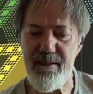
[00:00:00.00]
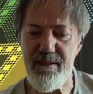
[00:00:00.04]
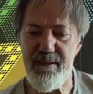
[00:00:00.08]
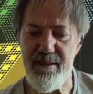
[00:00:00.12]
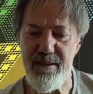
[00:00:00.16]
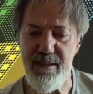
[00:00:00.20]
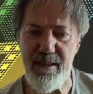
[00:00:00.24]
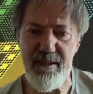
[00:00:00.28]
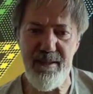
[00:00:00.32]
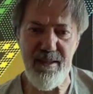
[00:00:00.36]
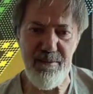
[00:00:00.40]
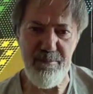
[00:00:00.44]

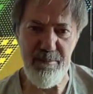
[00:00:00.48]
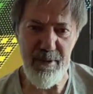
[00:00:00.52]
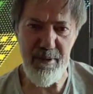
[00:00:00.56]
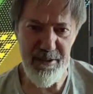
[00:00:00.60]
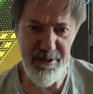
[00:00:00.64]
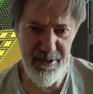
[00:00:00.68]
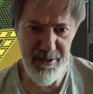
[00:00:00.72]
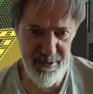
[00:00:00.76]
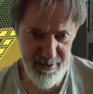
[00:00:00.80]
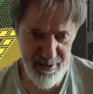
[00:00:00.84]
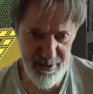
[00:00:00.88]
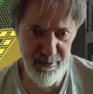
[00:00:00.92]
nothing
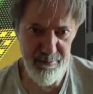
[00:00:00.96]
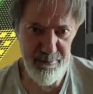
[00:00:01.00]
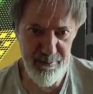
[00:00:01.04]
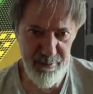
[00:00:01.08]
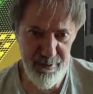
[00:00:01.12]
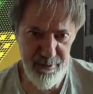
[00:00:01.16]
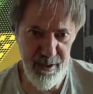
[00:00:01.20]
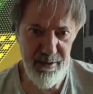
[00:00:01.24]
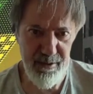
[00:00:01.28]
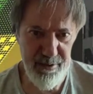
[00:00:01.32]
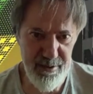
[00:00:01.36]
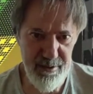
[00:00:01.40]
major. Some
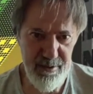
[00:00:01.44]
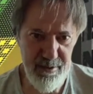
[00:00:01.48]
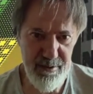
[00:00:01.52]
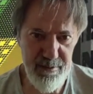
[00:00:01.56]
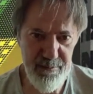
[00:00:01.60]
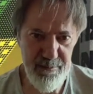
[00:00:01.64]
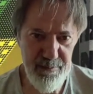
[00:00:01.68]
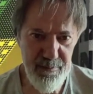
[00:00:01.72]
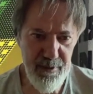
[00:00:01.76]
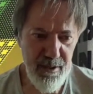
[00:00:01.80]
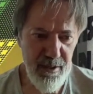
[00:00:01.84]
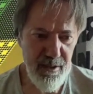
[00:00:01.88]
nice
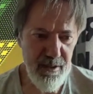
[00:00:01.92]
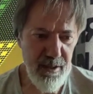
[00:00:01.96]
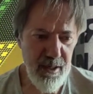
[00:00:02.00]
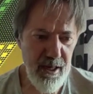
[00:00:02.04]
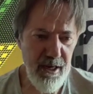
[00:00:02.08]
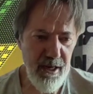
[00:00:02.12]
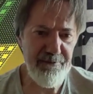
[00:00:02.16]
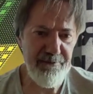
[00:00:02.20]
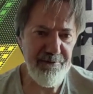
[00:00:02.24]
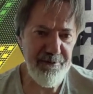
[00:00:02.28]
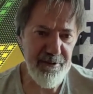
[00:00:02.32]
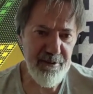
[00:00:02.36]

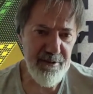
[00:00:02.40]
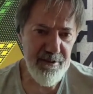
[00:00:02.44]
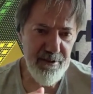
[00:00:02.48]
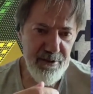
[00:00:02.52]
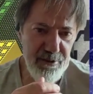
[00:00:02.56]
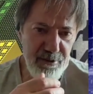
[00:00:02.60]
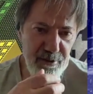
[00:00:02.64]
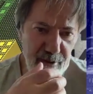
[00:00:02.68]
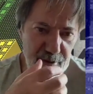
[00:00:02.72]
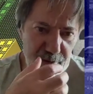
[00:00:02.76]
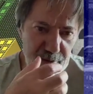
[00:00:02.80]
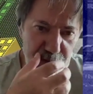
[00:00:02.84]

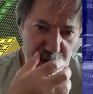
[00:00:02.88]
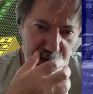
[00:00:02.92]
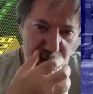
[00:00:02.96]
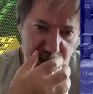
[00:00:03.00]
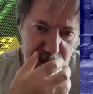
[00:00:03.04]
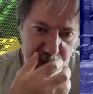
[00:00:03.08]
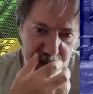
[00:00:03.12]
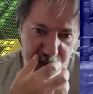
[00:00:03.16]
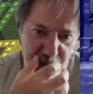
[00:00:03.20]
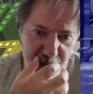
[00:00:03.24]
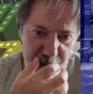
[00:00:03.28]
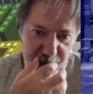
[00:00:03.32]
efforts,
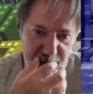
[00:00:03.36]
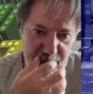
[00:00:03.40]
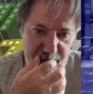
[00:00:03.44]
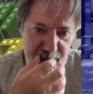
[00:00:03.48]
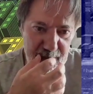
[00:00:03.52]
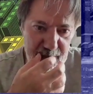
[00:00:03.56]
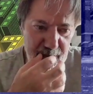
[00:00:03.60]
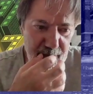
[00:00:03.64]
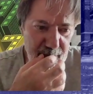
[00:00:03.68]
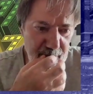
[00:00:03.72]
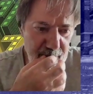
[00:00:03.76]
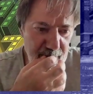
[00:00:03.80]
really
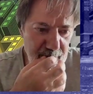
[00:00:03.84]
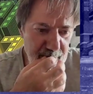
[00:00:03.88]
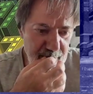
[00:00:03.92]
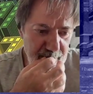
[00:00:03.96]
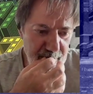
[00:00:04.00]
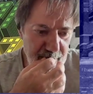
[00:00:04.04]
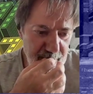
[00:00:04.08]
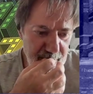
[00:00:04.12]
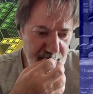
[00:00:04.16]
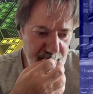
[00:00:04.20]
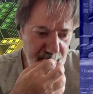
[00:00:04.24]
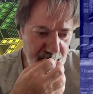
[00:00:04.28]
nice
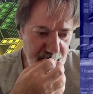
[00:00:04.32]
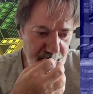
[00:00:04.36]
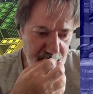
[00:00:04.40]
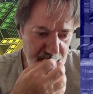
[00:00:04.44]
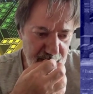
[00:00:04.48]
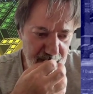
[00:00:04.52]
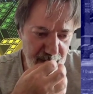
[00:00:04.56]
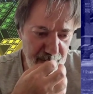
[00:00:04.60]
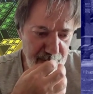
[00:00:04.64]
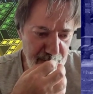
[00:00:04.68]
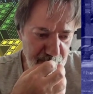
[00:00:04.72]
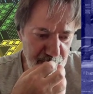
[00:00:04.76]

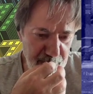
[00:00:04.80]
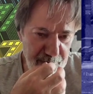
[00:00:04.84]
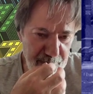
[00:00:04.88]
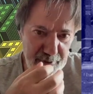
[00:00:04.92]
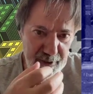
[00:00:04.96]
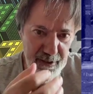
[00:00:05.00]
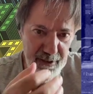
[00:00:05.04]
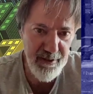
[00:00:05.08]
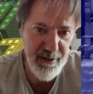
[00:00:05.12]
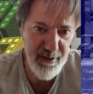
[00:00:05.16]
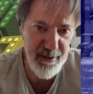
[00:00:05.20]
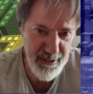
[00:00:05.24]
couple of
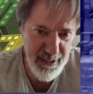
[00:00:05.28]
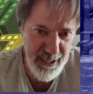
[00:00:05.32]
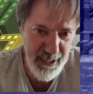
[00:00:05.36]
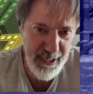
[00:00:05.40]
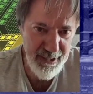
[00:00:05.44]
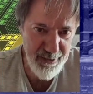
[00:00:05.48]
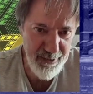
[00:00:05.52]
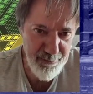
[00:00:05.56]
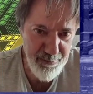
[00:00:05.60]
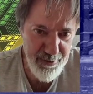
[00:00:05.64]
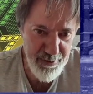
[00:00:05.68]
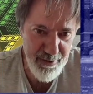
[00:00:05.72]
indie
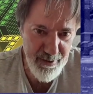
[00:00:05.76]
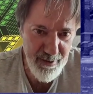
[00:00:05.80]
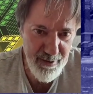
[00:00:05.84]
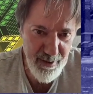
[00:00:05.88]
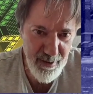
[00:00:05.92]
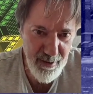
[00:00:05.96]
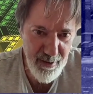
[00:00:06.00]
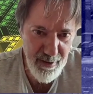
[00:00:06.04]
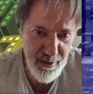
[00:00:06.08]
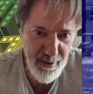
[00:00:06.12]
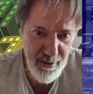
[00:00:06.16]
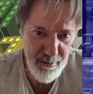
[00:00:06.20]
games,
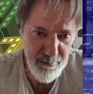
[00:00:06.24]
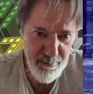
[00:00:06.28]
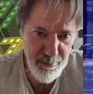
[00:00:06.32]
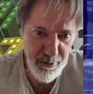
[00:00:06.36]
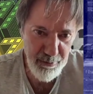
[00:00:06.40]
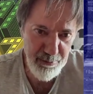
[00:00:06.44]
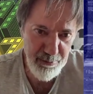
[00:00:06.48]
but